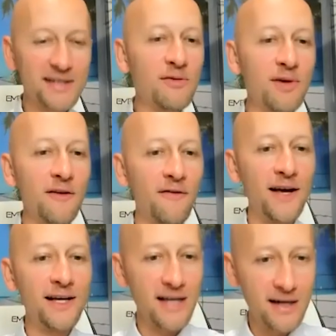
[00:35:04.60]
so many
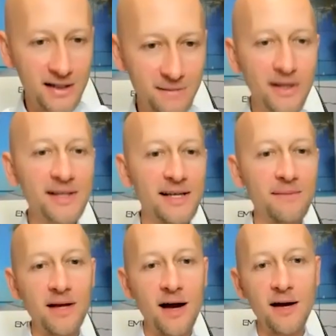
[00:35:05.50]
things, and it's been
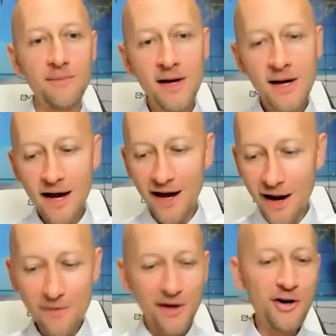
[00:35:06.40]
some time, and
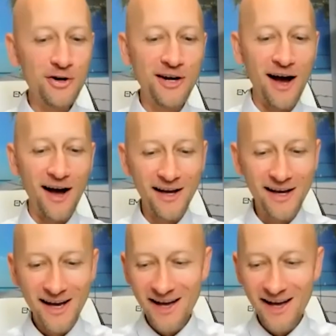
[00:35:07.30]
I'm a good guy,